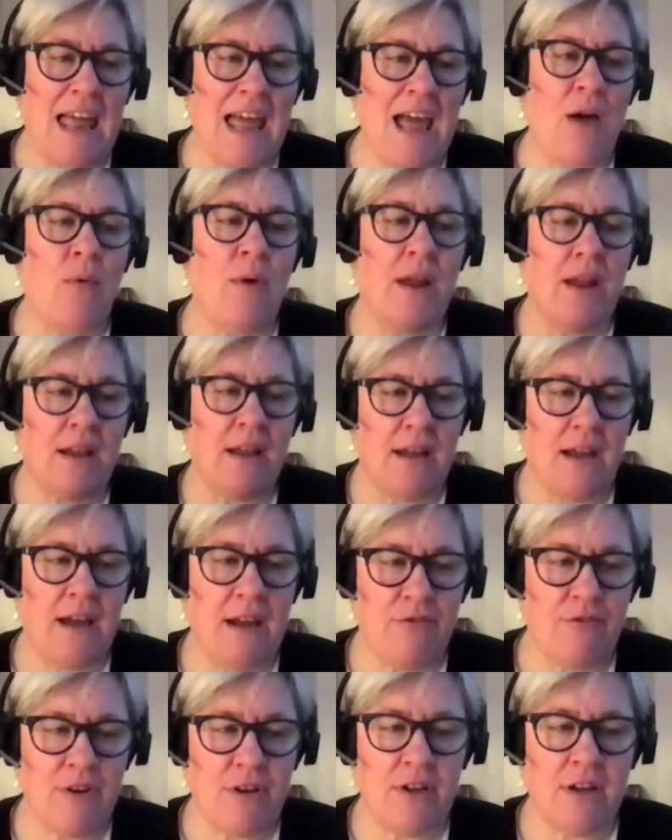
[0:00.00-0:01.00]
allowing
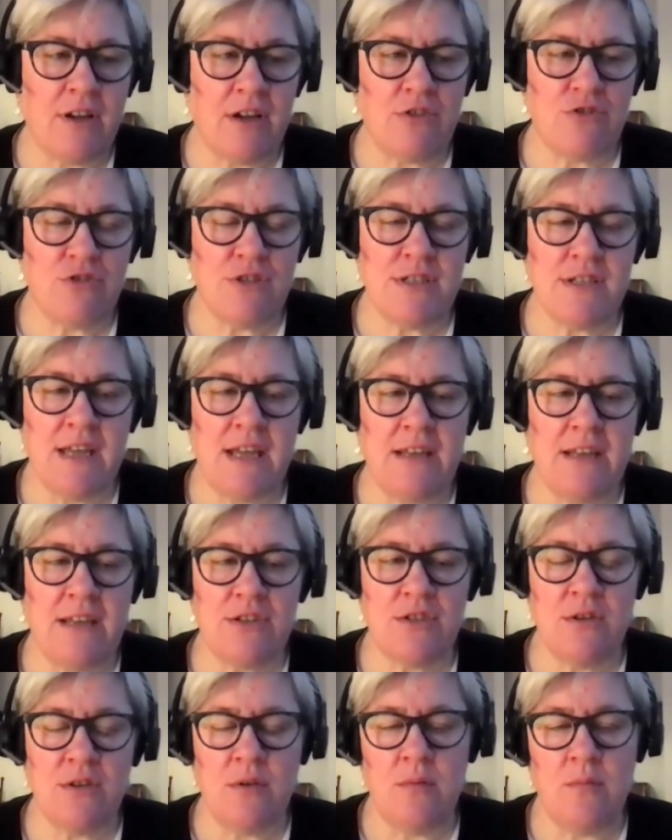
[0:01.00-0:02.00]
African countries
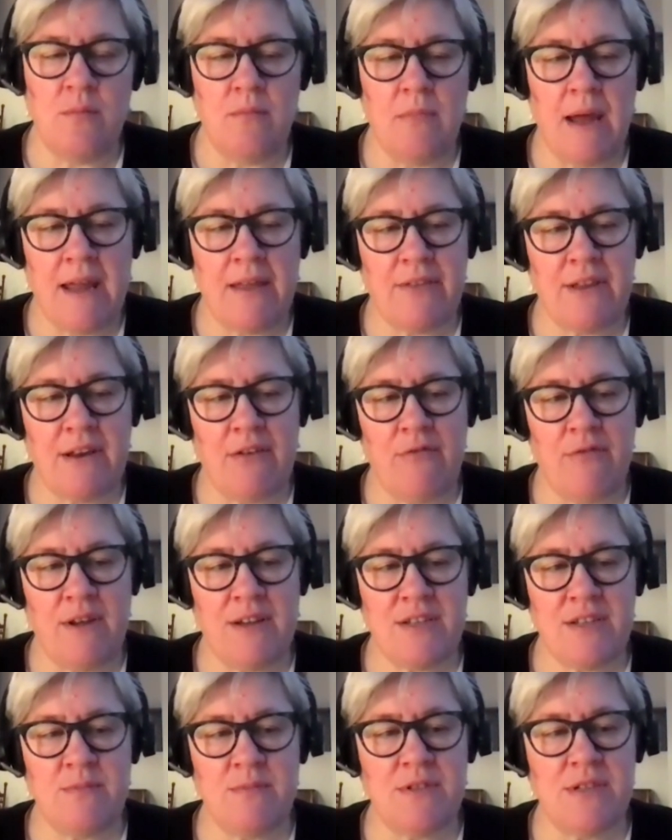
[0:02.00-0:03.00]
then to make their
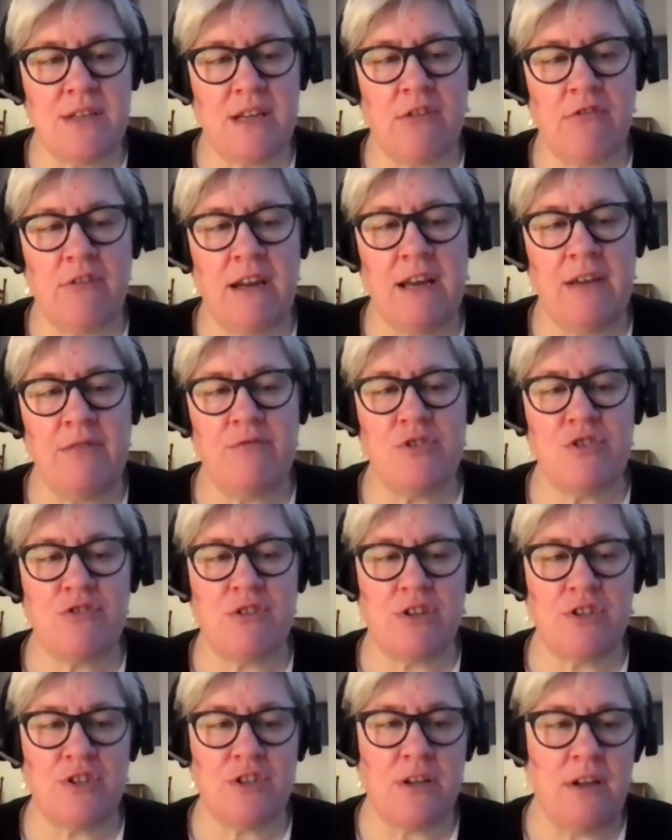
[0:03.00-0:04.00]
investments in green
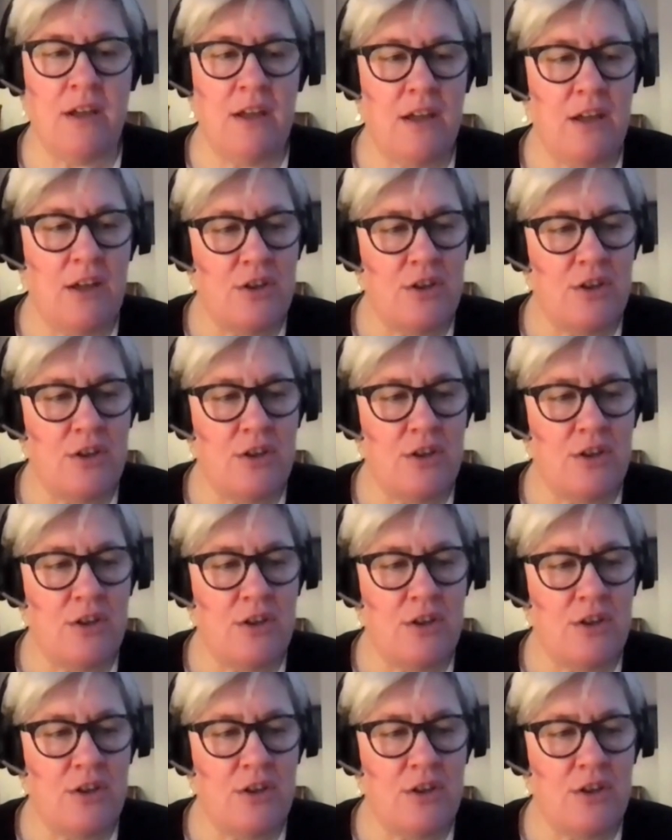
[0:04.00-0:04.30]
infrastructure.